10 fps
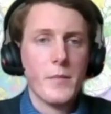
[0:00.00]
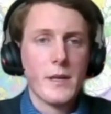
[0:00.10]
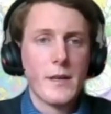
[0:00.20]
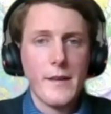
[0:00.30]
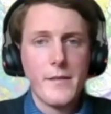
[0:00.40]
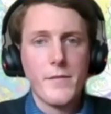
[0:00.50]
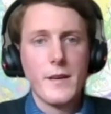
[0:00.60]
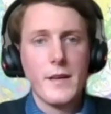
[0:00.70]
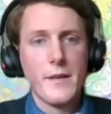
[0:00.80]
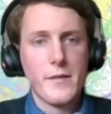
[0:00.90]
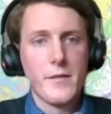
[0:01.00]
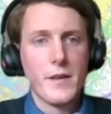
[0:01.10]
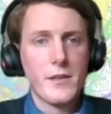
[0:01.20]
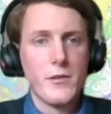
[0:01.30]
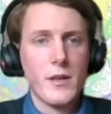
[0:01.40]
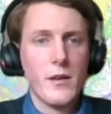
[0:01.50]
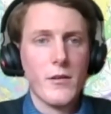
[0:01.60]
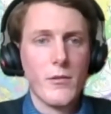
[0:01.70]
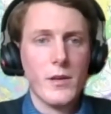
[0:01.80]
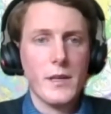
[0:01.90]
classified as effectual
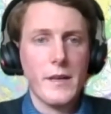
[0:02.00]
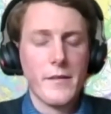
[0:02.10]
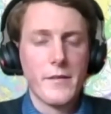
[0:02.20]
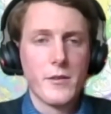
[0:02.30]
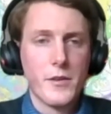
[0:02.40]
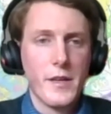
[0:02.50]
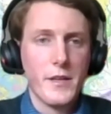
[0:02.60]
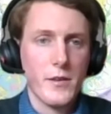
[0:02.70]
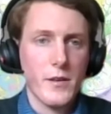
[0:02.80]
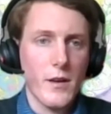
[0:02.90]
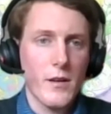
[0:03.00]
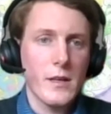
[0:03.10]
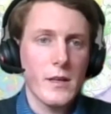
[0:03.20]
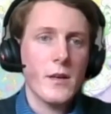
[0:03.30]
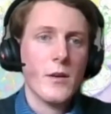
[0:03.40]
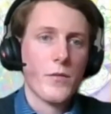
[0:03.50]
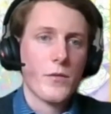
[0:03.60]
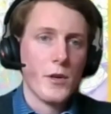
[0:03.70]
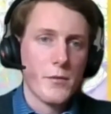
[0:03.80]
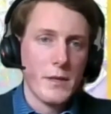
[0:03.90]
or as causational. Of
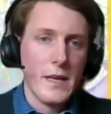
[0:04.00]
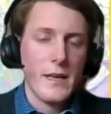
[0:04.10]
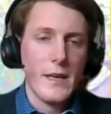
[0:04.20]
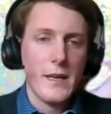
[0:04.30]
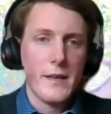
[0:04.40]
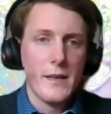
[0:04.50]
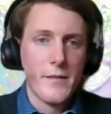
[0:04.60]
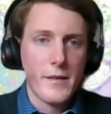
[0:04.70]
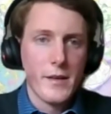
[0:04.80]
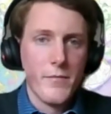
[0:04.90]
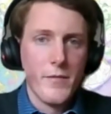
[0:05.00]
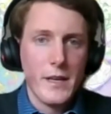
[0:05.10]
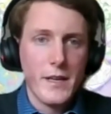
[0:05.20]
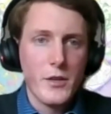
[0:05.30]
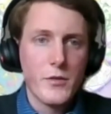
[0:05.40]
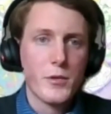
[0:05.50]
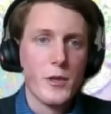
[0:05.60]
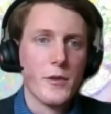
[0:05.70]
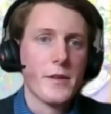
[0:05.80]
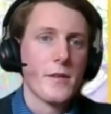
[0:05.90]
course, we then had some validation
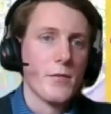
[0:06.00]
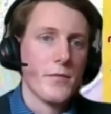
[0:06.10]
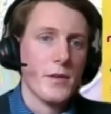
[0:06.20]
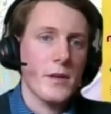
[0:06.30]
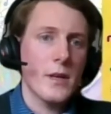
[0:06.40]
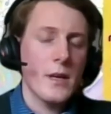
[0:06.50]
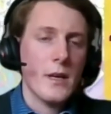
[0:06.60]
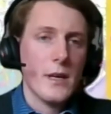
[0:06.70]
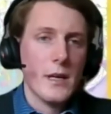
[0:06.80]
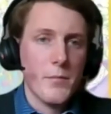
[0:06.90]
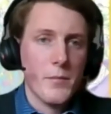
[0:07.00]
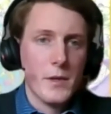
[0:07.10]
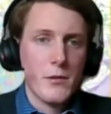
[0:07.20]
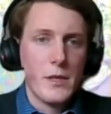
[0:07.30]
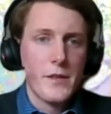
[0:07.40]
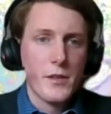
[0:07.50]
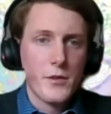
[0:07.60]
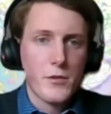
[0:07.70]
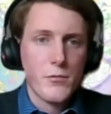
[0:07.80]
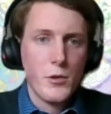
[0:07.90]
process with a
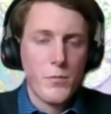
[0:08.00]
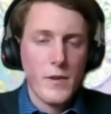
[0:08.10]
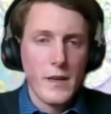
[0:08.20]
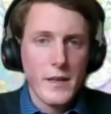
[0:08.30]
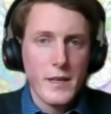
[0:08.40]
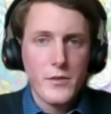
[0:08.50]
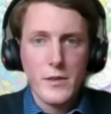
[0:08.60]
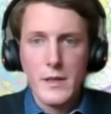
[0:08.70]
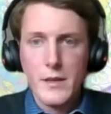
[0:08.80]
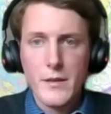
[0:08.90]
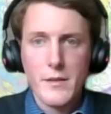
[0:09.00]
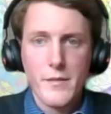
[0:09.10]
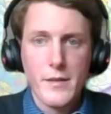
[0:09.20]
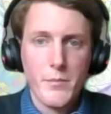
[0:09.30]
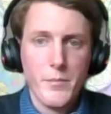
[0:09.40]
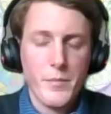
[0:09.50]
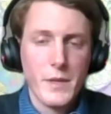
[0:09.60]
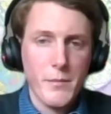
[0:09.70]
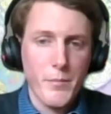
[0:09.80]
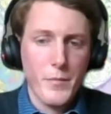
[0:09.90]
research group validation and
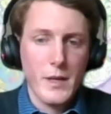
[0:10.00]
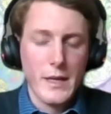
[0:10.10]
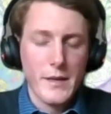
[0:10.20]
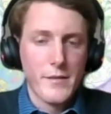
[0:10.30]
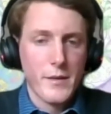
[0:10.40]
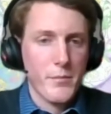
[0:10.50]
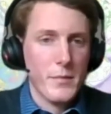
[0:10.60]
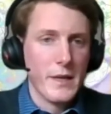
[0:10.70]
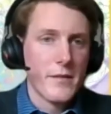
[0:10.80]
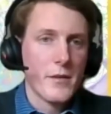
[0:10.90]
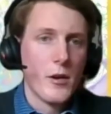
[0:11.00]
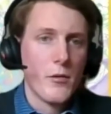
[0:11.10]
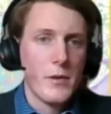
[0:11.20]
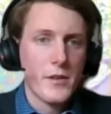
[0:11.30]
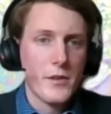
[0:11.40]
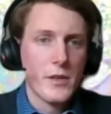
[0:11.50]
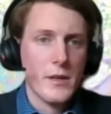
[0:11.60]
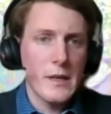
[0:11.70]
some external researcher